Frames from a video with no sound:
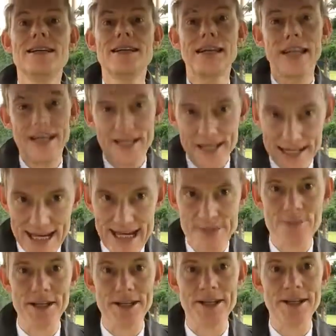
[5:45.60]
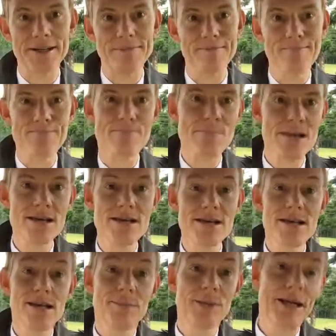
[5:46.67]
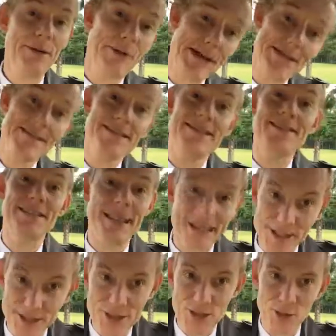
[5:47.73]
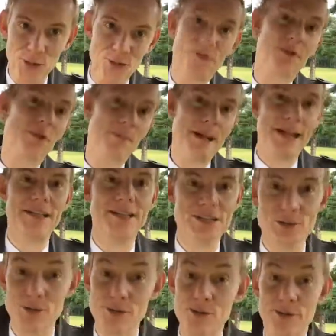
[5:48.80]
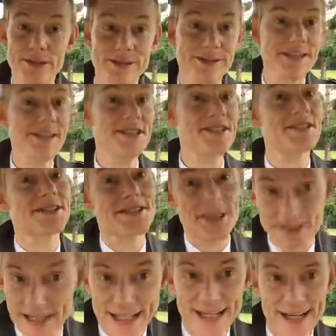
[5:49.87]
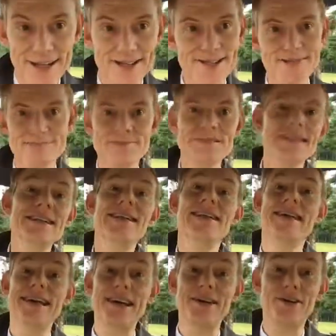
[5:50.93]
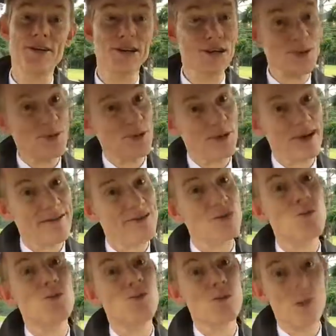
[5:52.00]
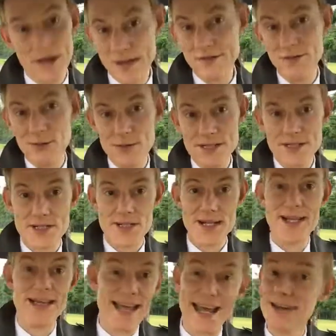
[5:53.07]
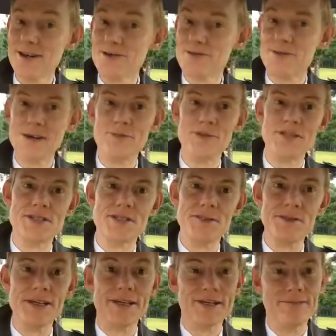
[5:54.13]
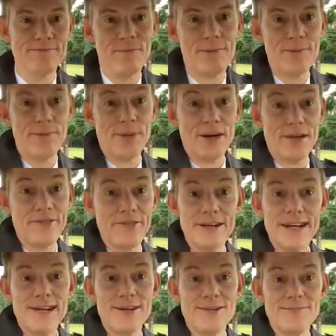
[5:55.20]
it can be done. But anyway, this is Alex Hall from Alex Hall Realty signing out, and I hope you have a wonderful rest day and a great rest of the week. Bye for now.